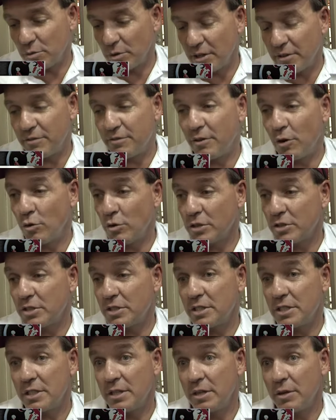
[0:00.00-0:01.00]
Really
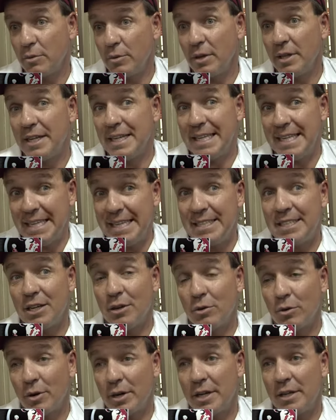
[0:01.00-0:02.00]
focused, really
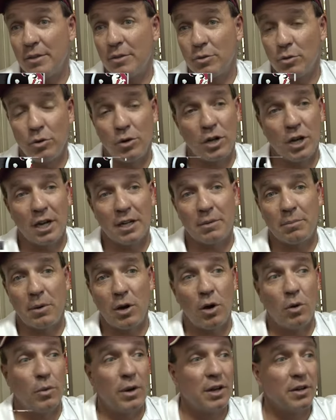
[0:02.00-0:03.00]
detail-oriented, threw and caught the
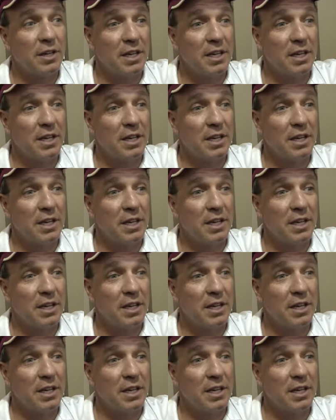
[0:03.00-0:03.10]
ball well.